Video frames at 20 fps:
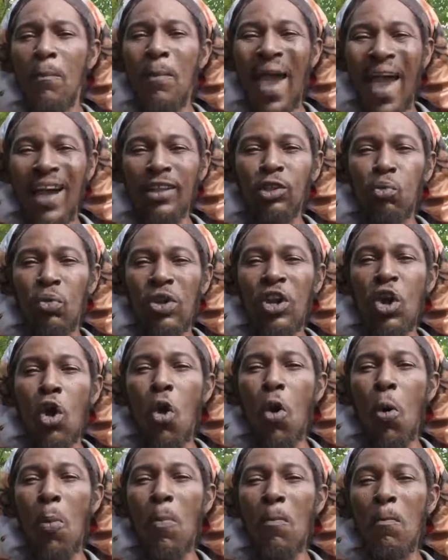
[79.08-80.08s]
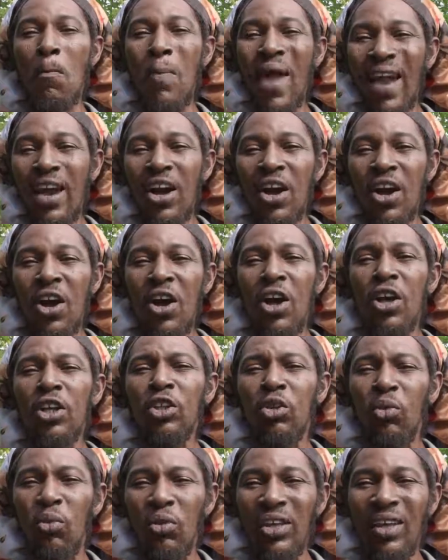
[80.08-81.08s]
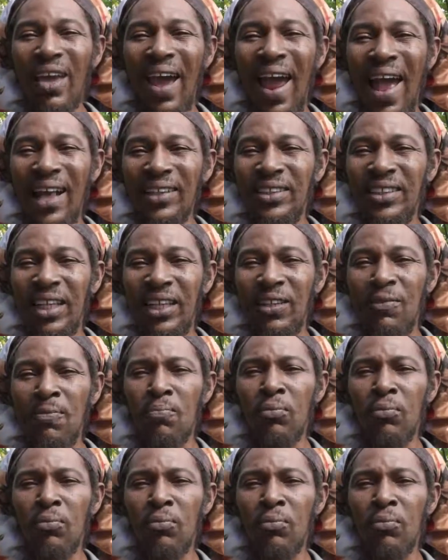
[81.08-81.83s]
packed with omega-3 acid,